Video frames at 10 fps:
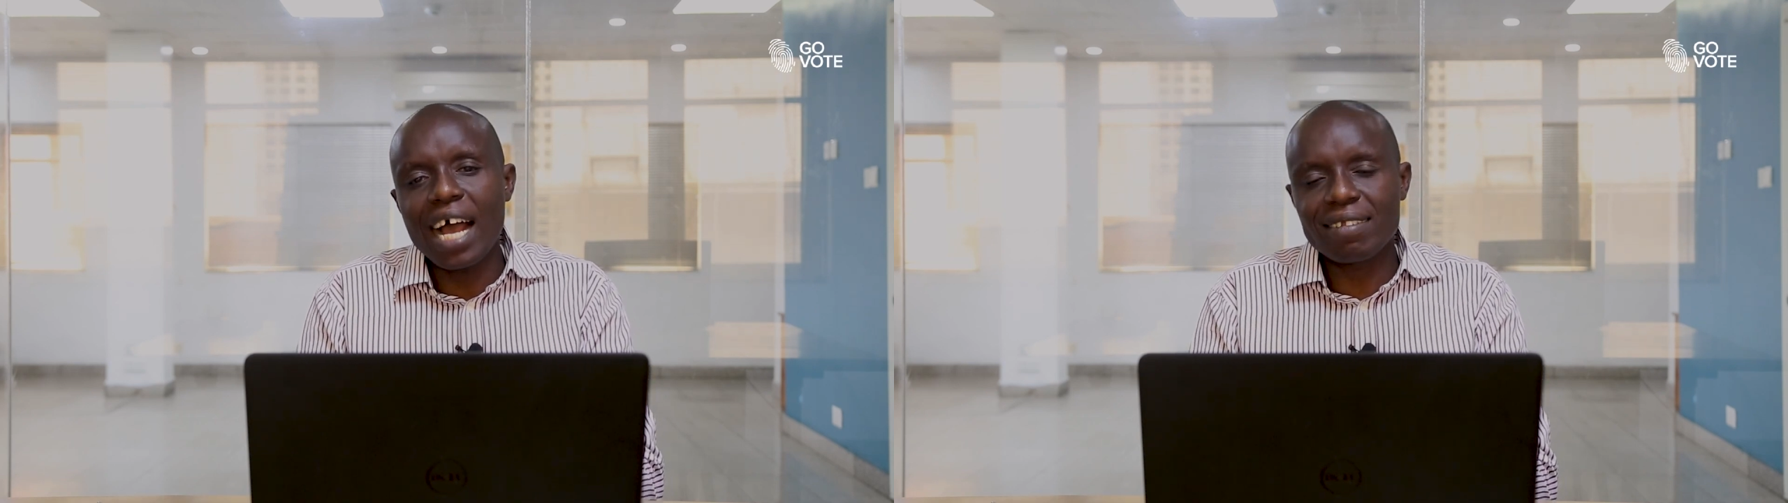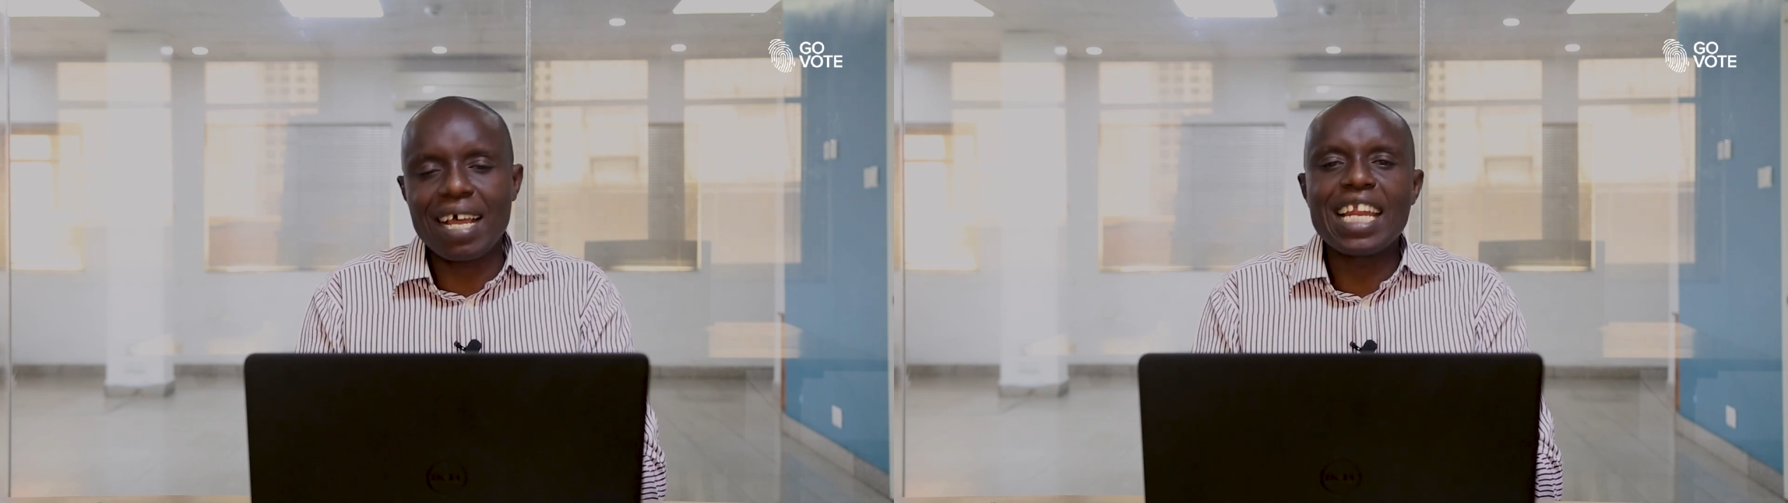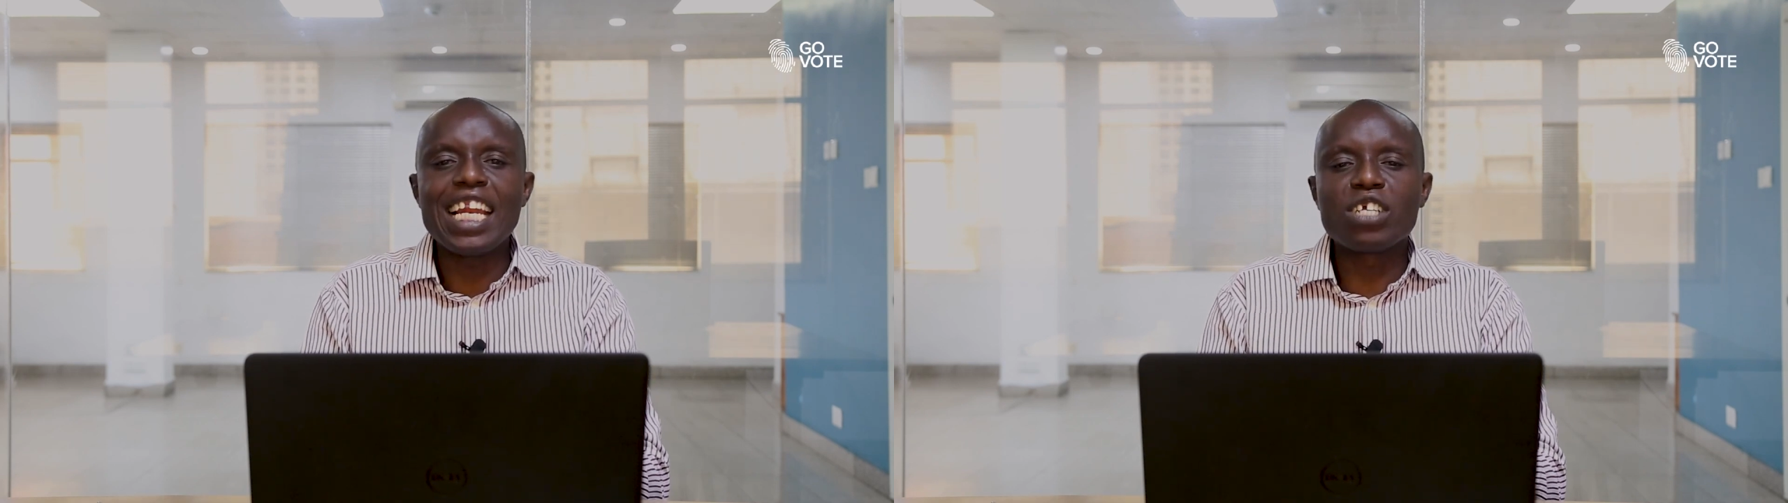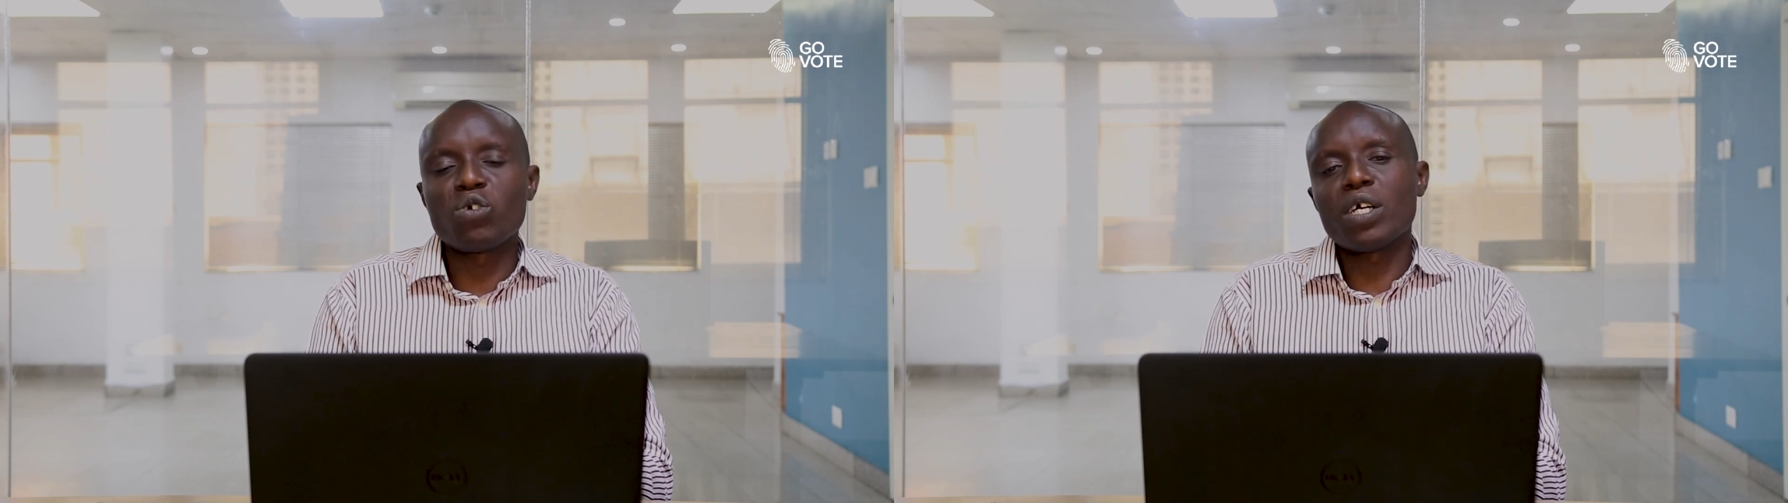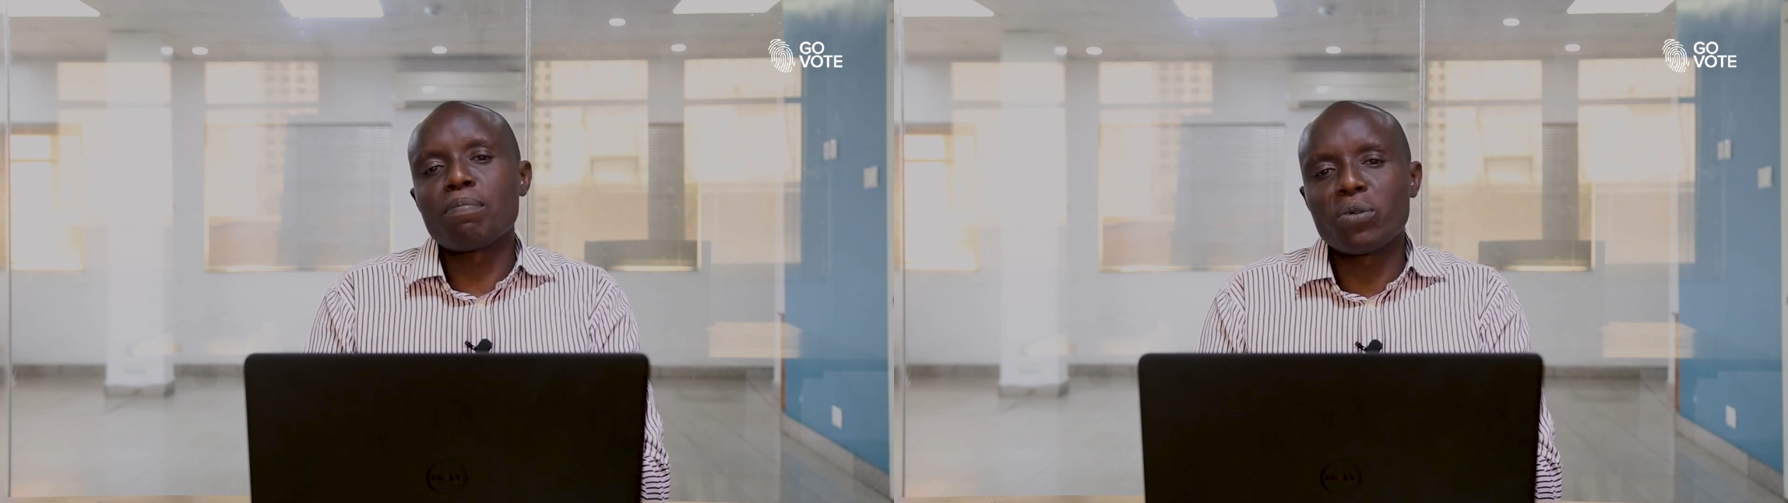Act and
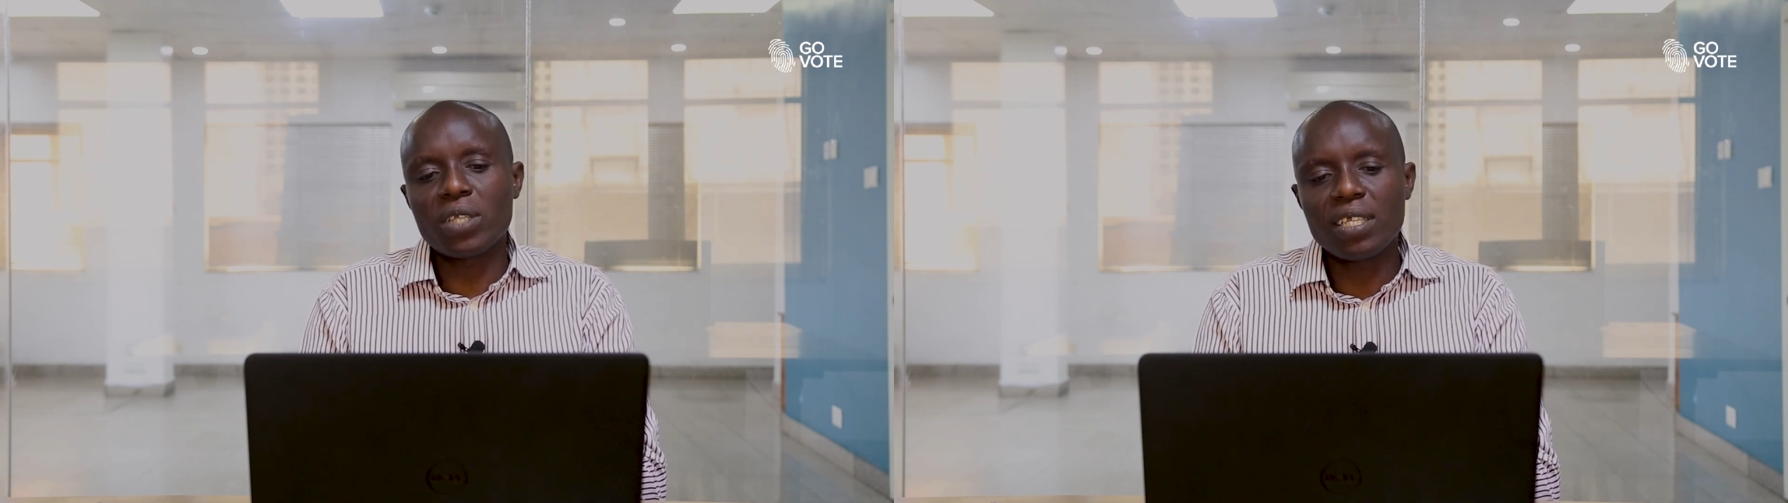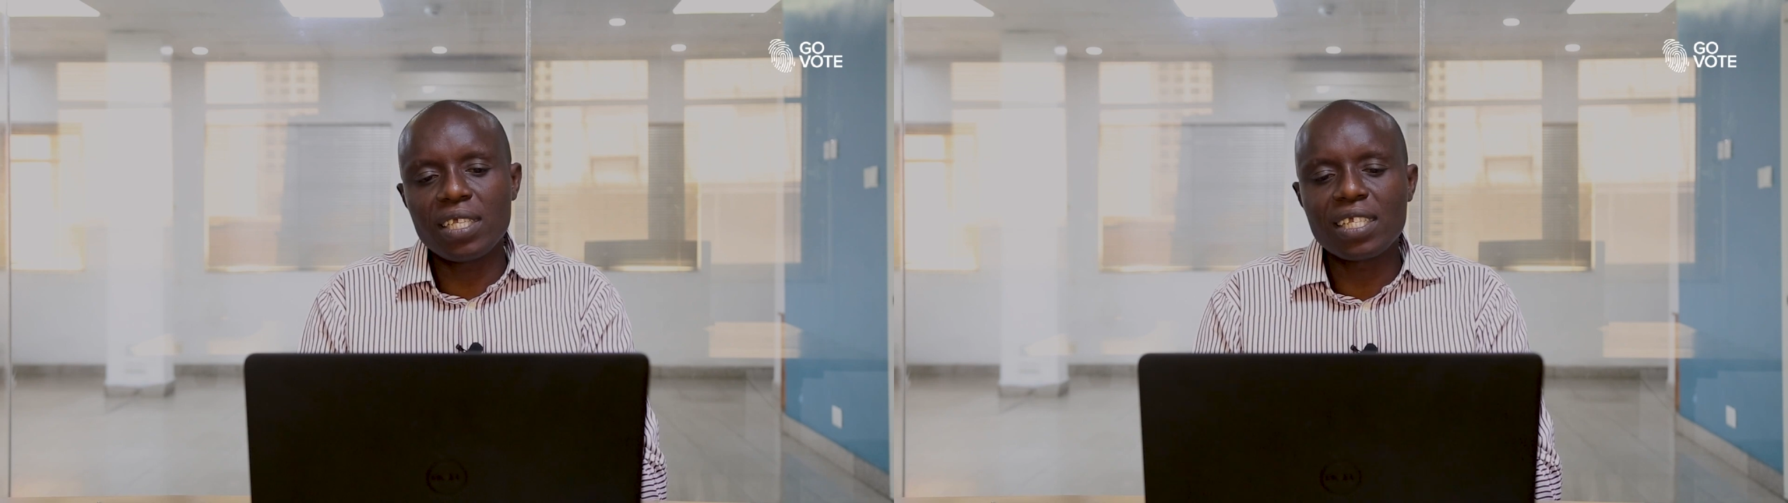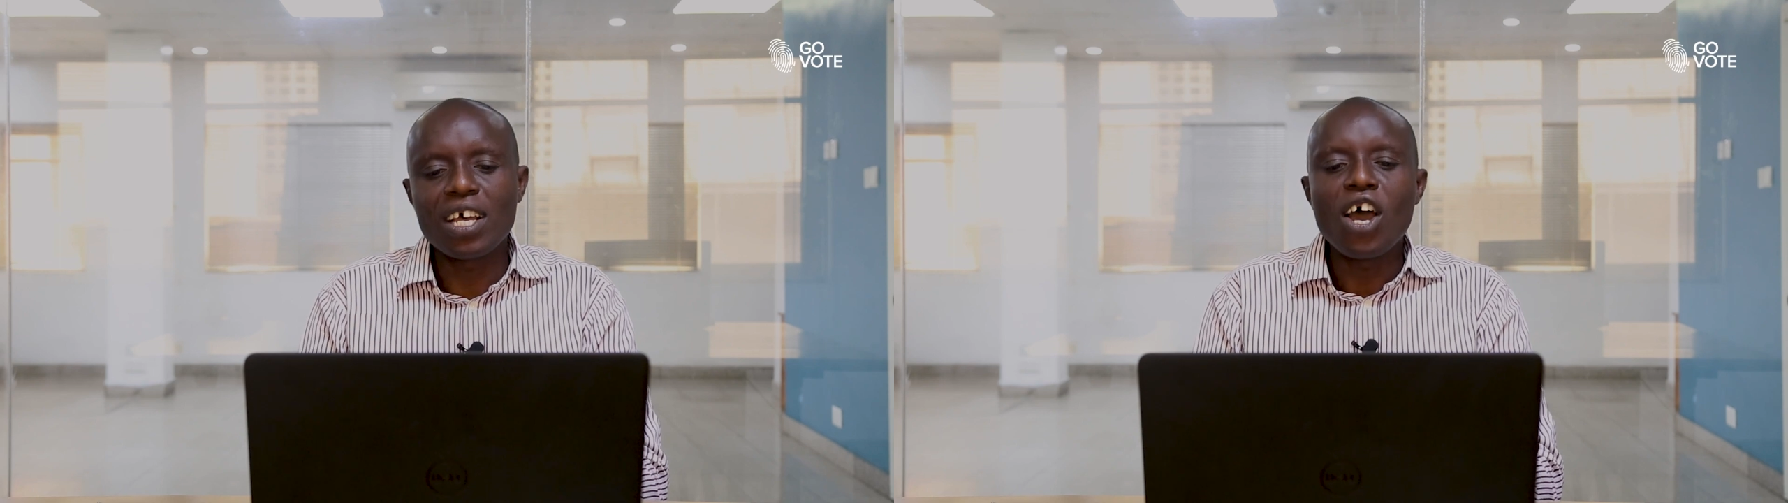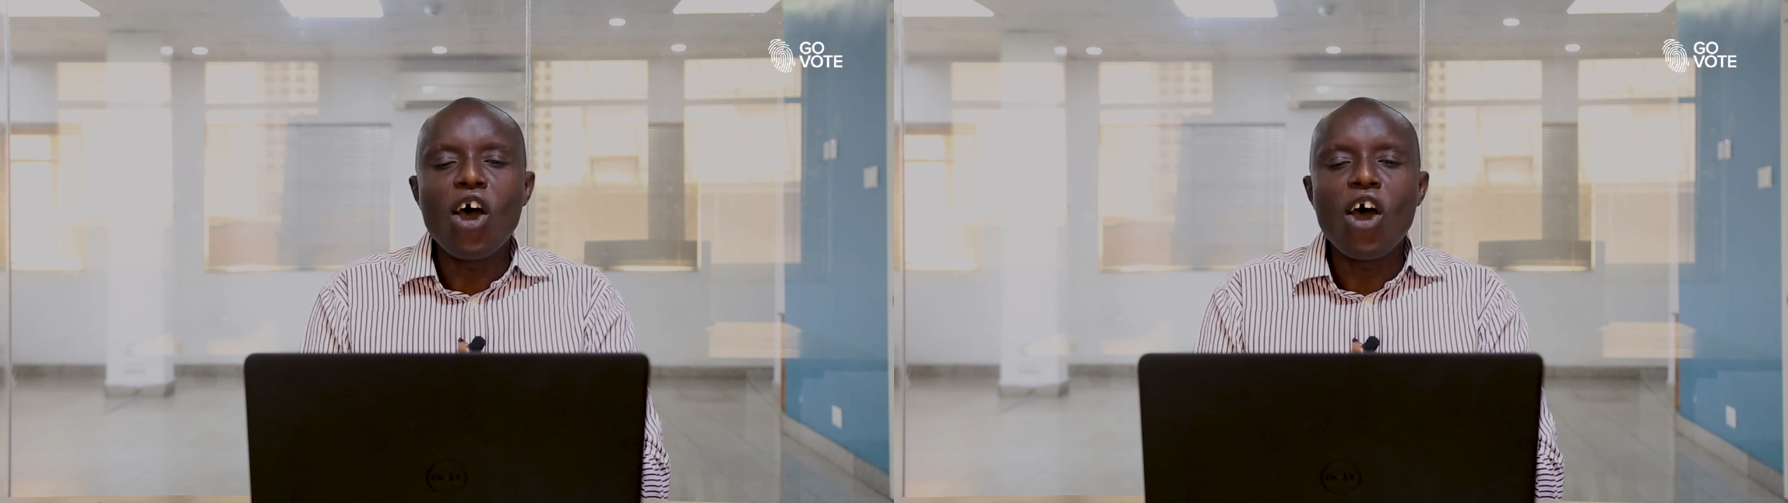electoral processes.